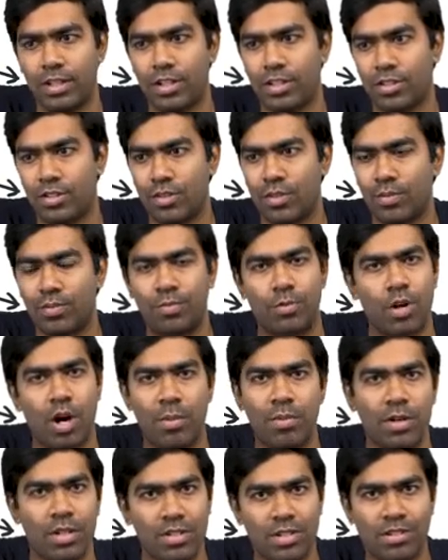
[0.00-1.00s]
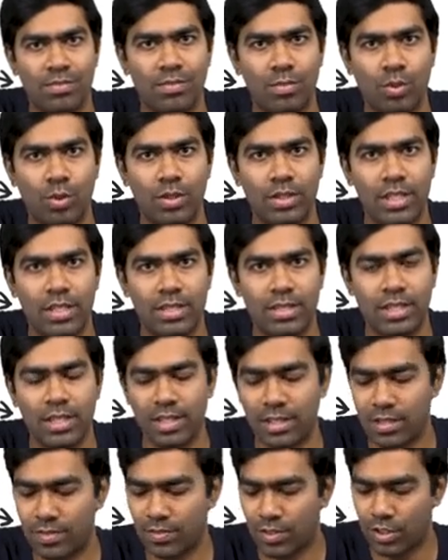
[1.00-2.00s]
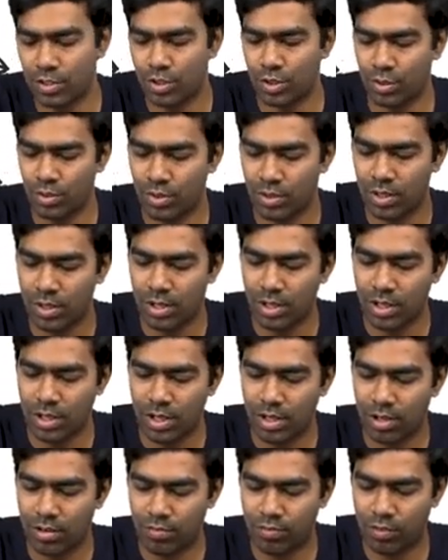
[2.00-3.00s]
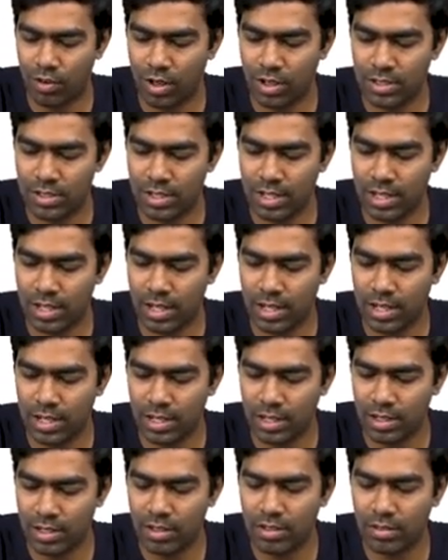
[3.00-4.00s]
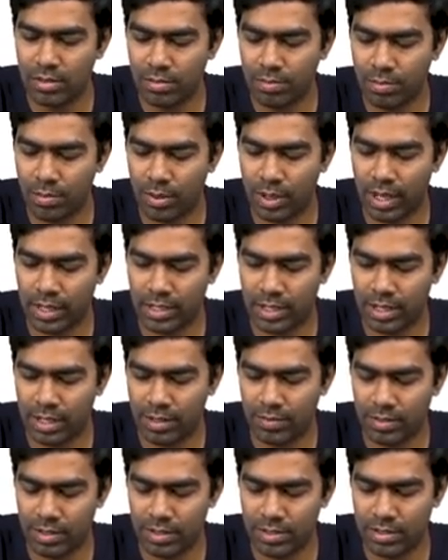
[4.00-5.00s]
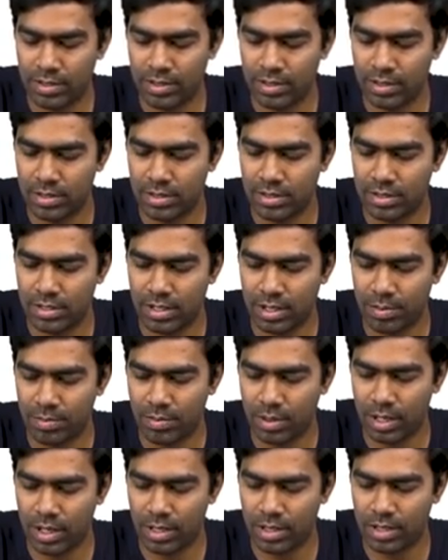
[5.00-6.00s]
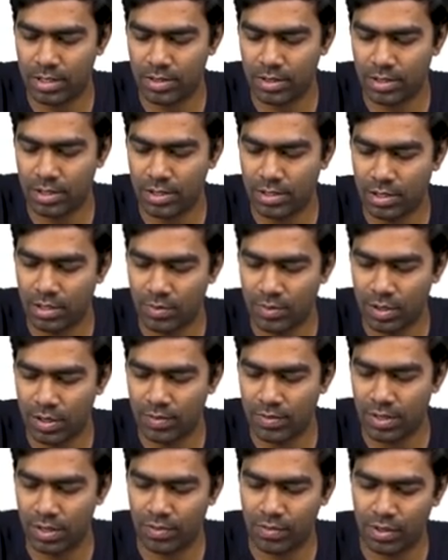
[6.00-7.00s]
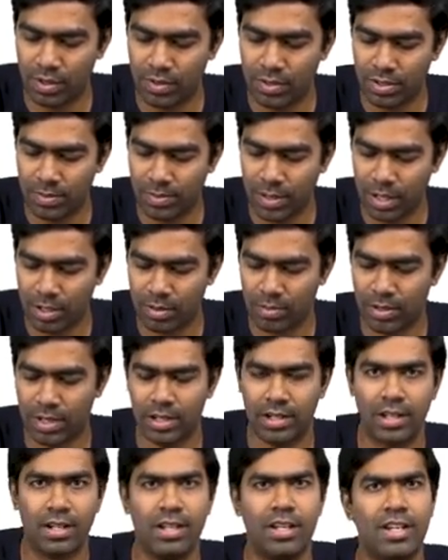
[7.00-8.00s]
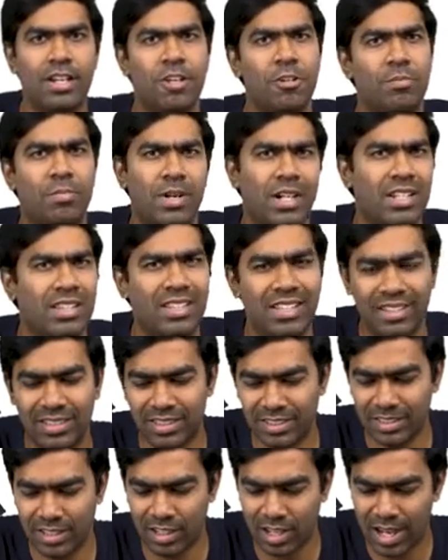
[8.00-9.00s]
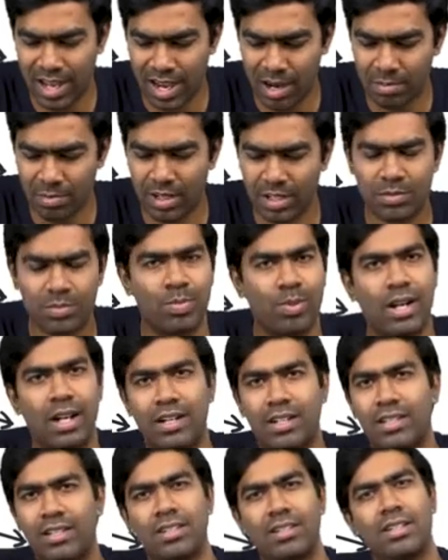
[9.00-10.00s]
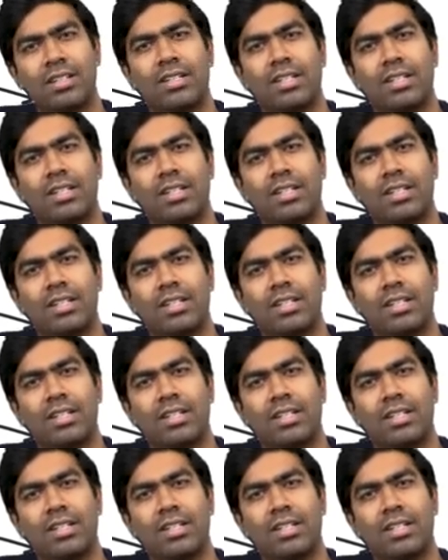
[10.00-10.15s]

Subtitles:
So combination of both these things will show a falsely high prolactin levels, serum prolactin. So this is what we refer to as a macroprolactin. But this is a harmless prolactin